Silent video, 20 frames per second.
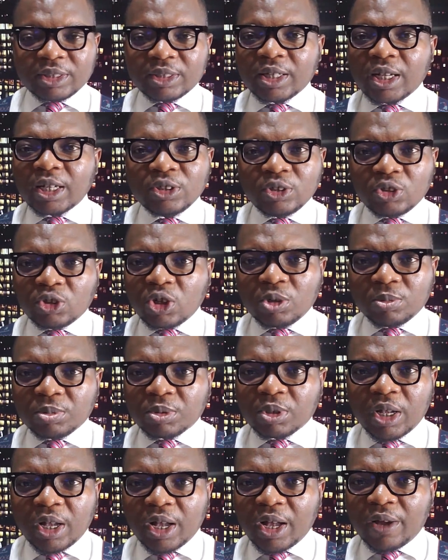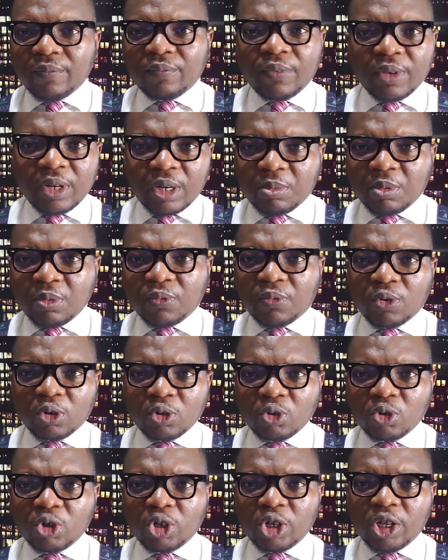10 jobs available for
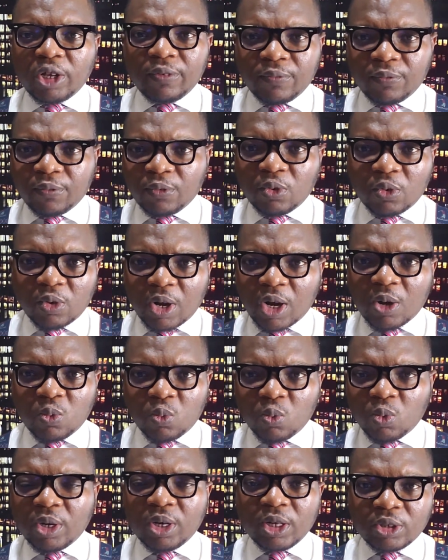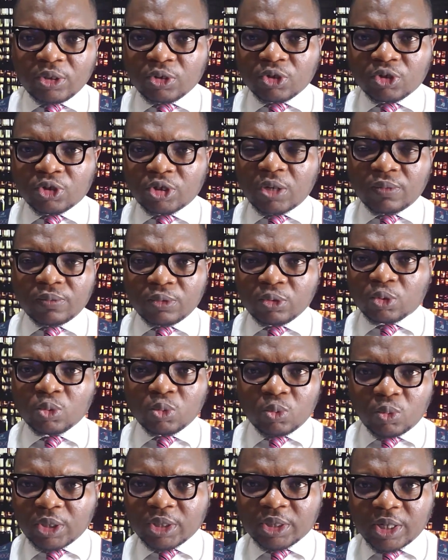you if you are willing to travel to
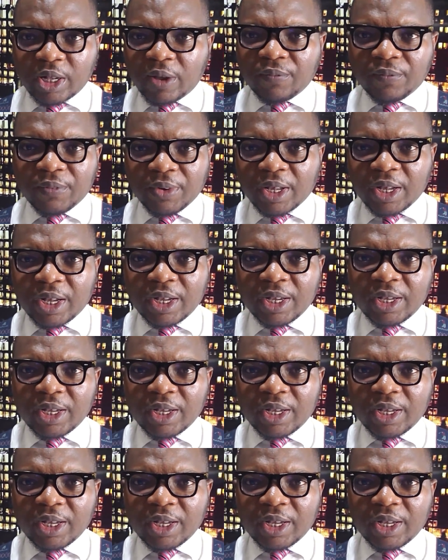West Africa